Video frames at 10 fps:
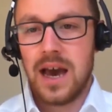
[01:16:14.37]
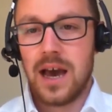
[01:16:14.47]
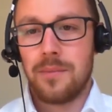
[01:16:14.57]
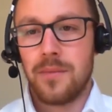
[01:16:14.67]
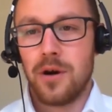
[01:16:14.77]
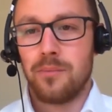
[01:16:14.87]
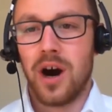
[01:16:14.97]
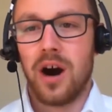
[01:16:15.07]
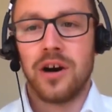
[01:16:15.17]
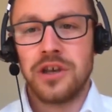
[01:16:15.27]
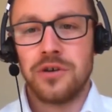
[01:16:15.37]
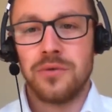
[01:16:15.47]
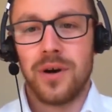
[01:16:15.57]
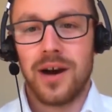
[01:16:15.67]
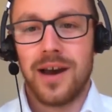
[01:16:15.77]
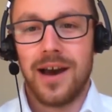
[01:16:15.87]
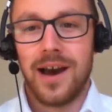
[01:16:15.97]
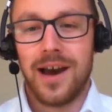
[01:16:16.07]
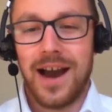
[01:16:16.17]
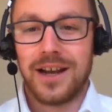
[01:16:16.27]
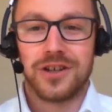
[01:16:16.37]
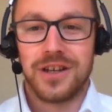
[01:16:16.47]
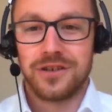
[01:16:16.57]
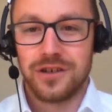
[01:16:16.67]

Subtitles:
But are you actually